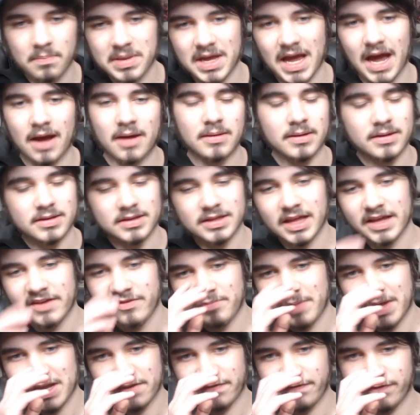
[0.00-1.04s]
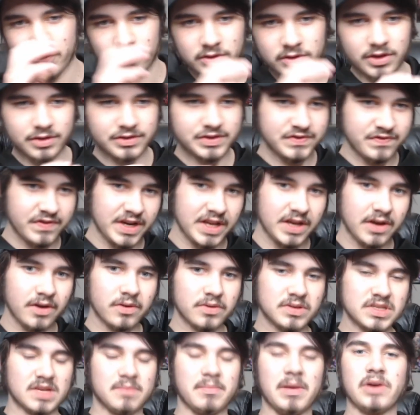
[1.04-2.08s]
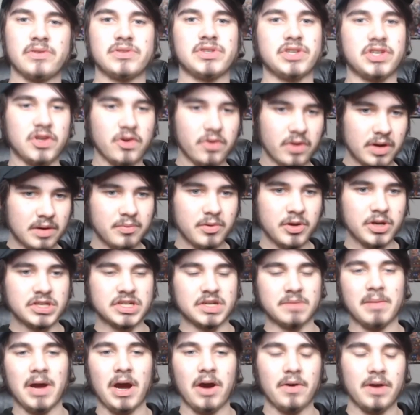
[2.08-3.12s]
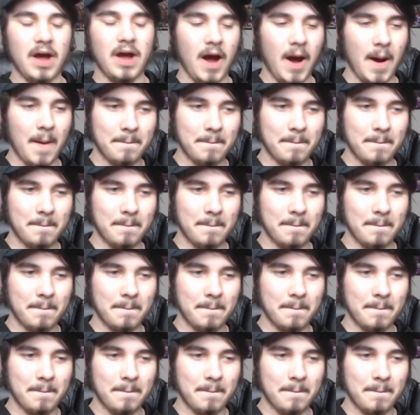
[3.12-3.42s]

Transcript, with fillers: yeah, they've made a few of those videos about Security Breach, about,